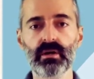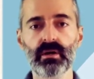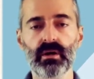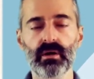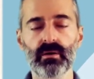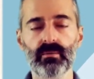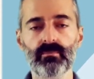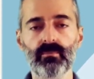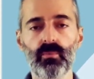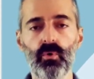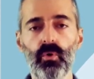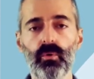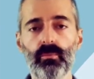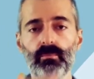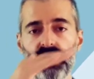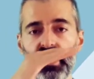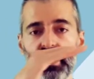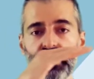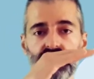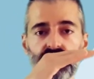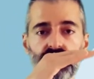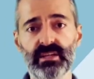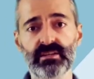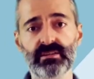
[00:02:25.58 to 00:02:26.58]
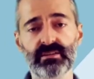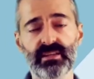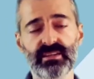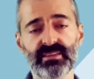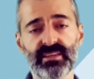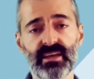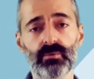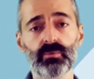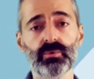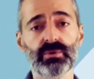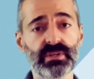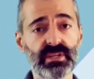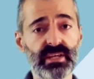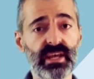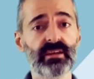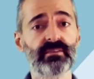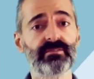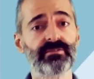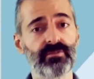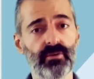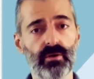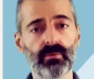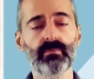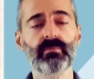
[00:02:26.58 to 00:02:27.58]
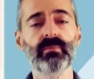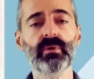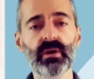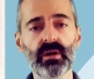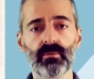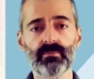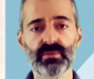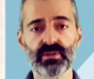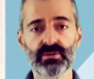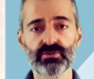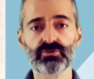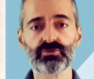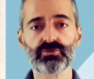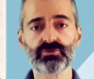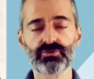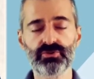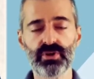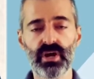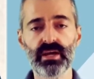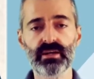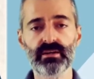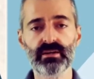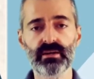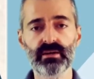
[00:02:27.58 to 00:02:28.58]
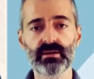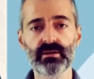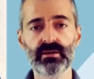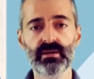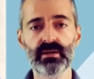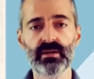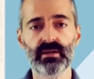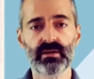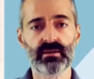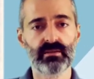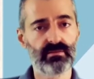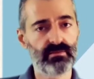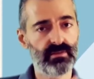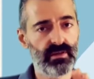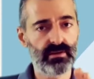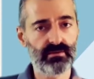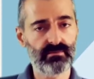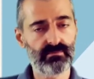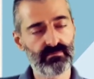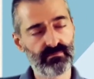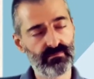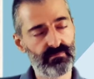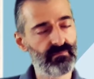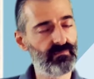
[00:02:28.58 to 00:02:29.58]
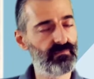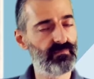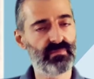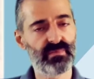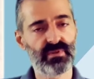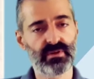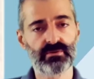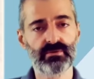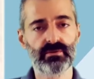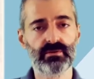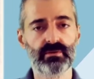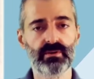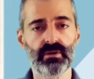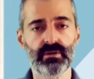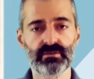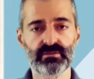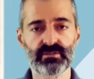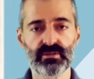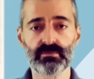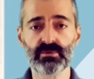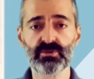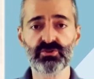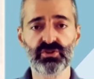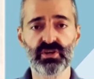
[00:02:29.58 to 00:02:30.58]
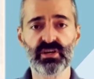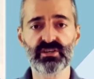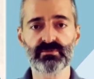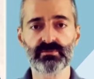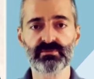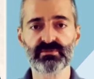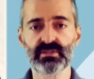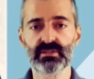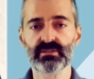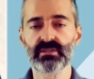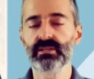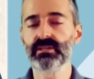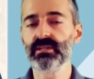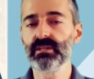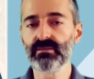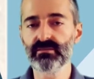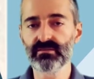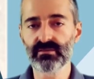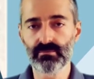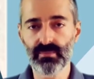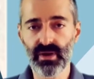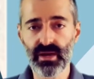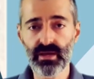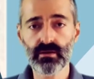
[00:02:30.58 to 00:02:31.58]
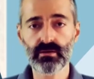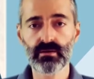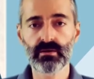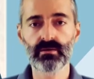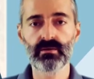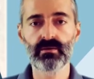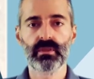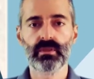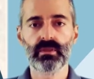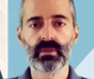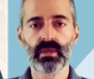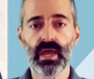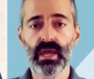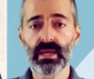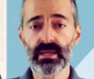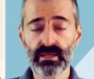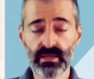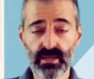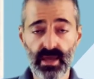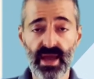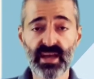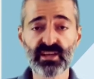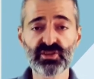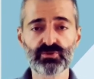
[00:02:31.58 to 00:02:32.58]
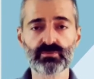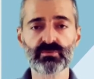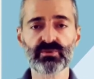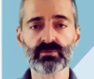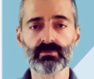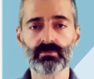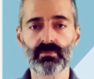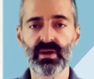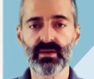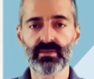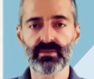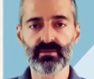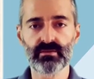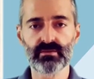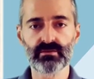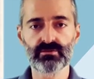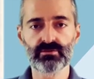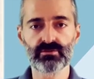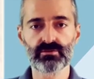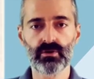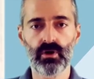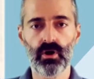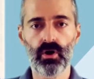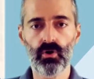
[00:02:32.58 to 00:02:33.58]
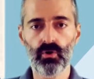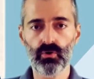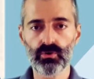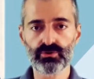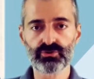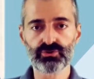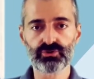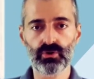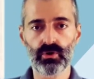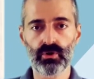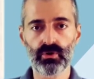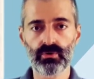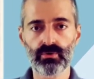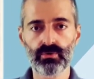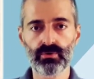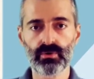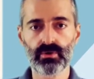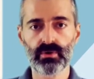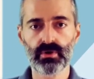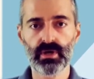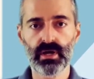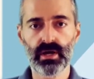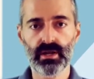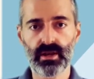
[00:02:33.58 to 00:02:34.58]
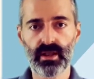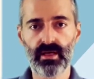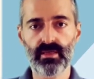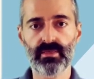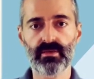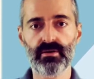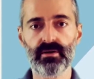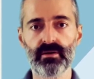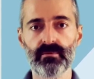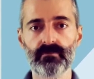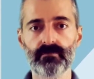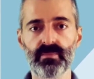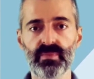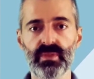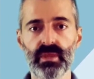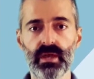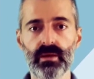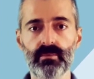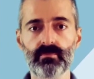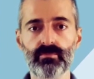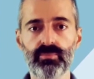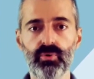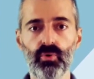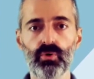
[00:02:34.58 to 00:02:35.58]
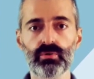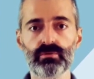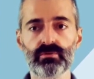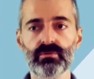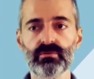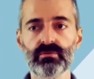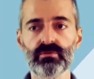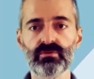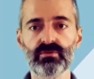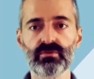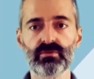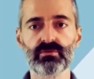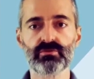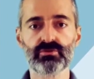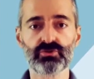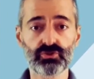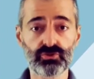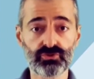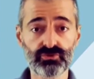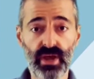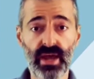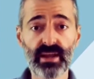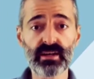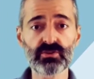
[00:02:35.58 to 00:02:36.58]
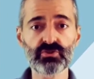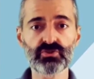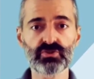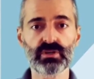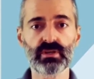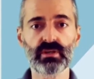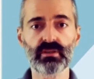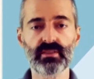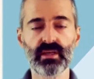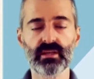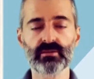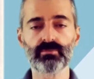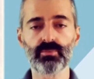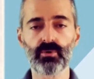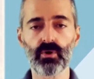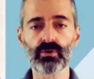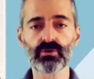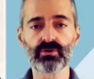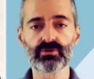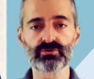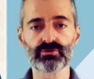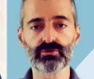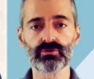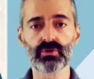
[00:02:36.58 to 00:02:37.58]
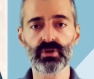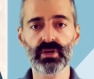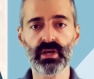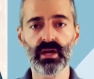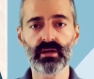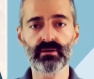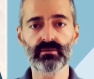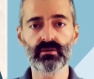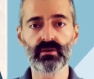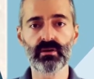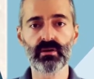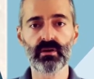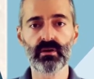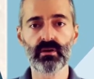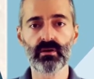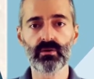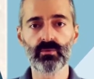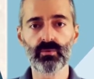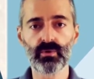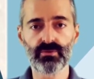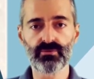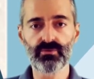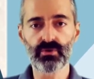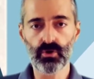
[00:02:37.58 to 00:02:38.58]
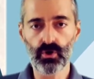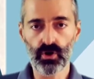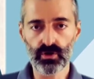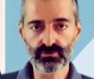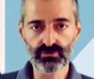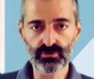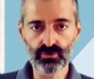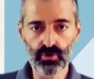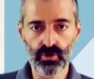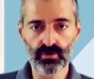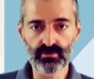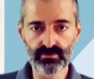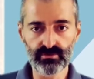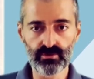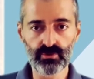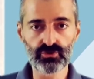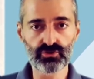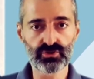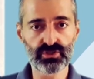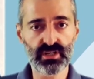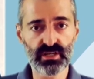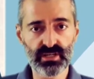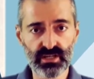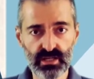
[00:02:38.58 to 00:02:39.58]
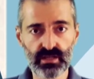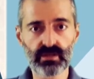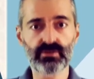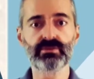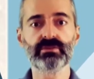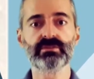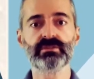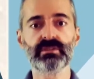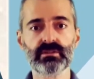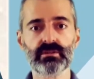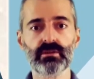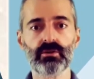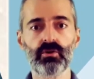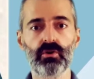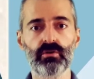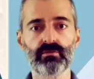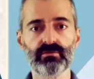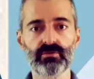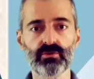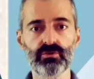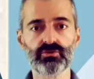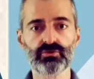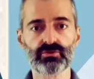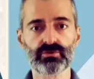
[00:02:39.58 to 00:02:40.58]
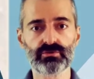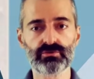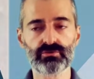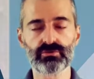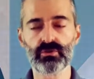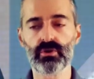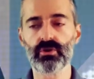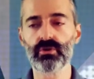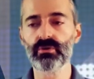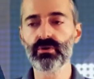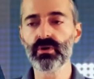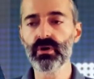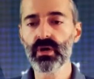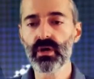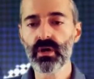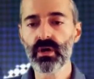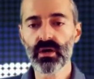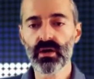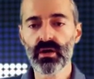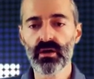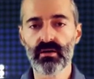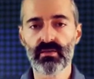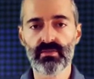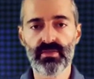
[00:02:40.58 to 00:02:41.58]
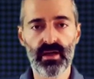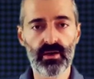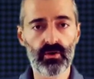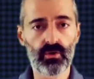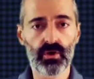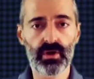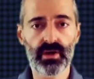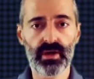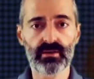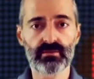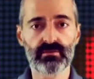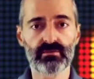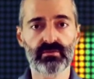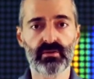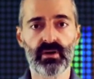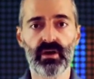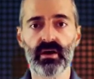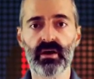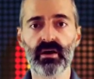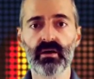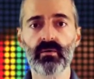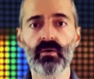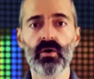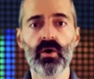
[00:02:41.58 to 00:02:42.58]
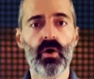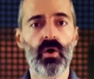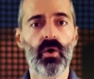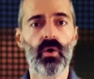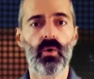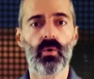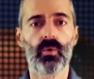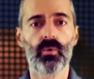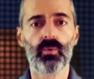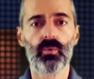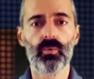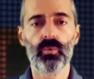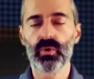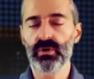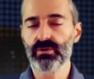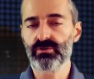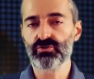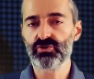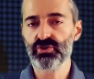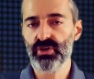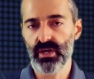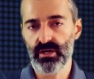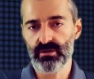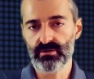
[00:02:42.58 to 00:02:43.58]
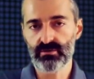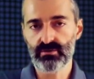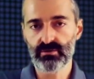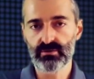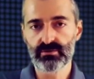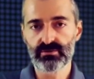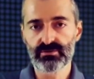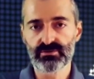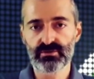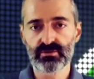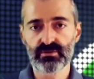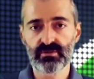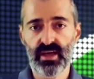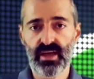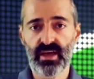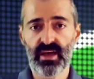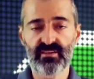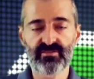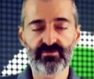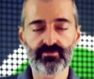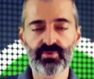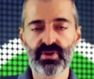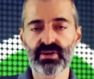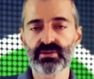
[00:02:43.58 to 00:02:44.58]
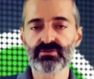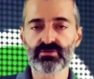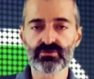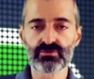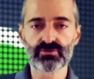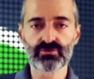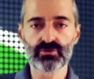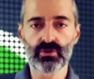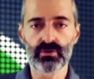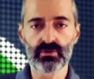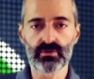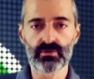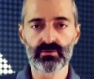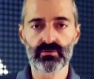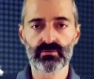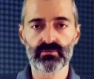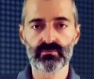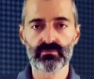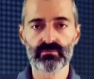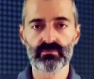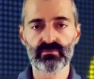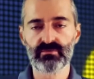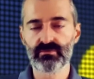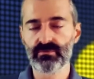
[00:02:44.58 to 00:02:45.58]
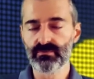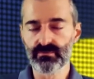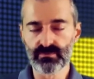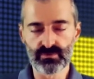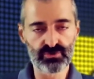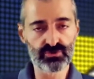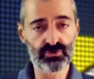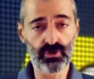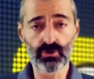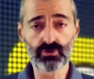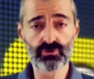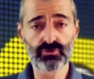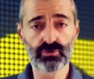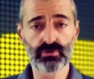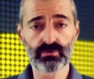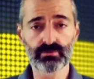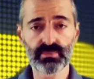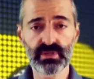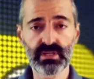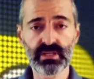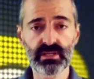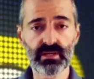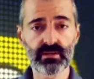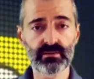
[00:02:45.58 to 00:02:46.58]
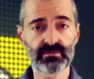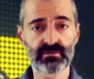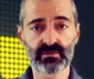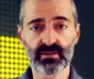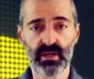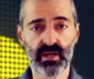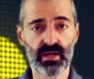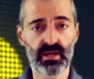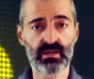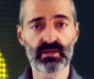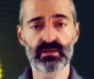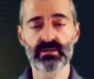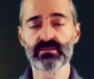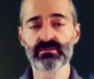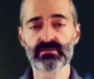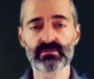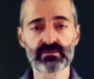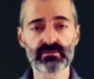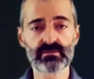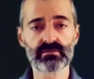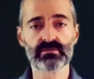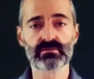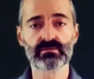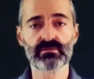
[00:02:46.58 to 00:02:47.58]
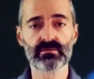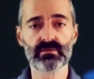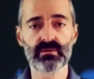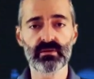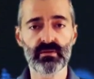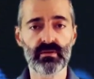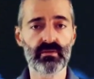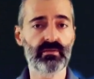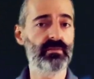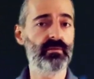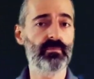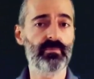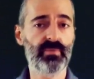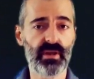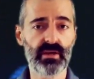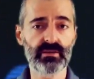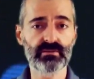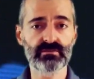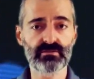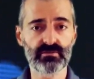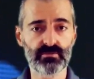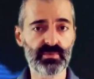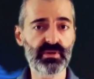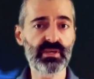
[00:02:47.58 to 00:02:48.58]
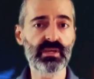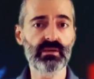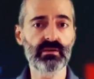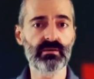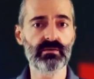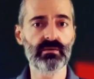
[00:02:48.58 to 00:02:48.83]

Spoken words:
more money than they would get from the trader, then there are some adjustments that they need to make. Engagement methods are also another important strategy that brokers look at with regard to conversion and increasing the conversion. So they look at what channels they have presence on. Social media today is the place to be.